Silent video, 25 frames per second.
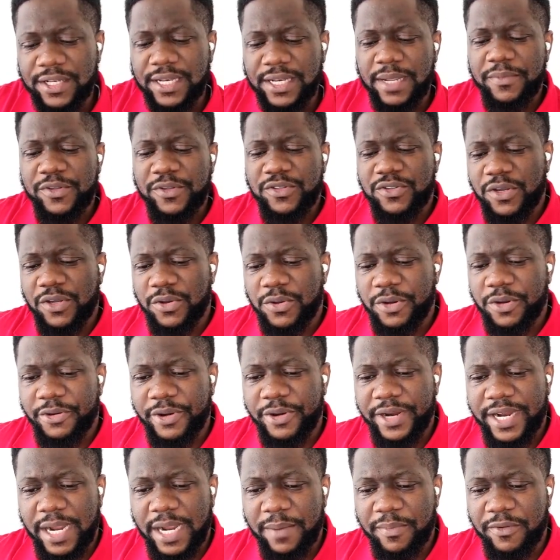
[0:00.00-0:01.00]
let me do a quick
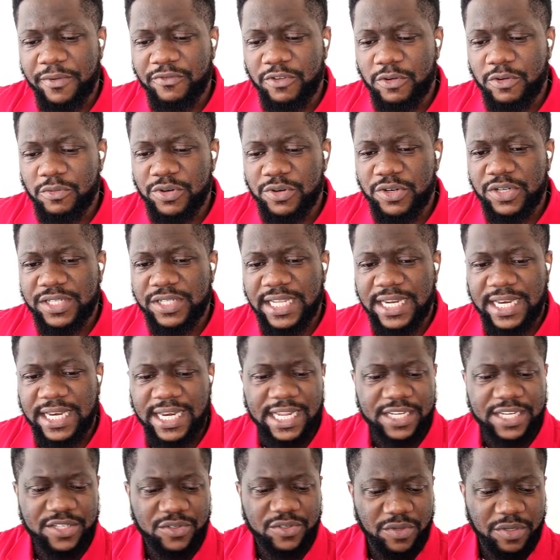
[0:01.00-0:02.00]
recap of what we looked at
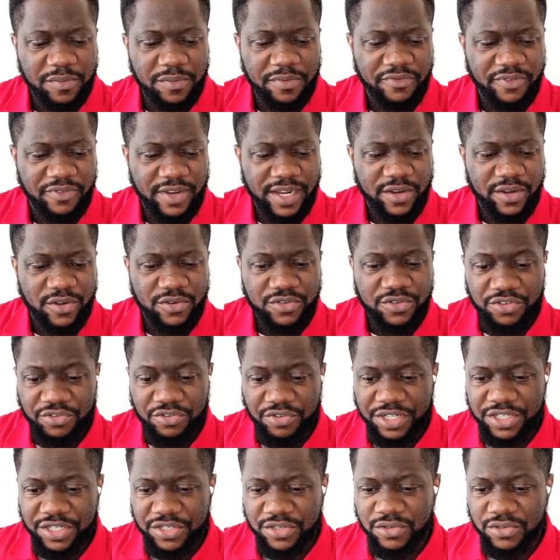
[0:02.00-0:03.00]
last week before I go
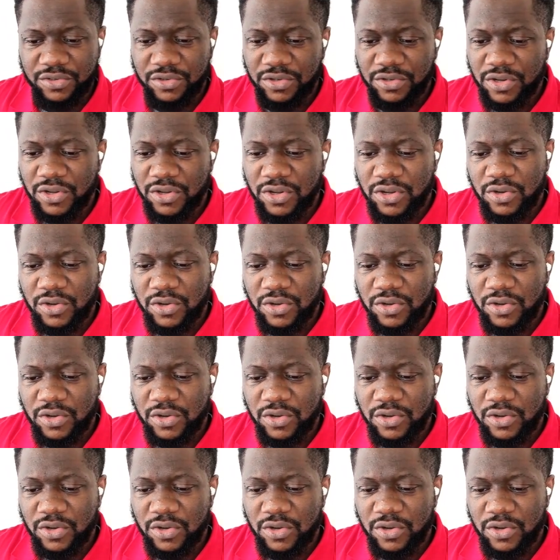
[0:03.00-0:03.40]
straight to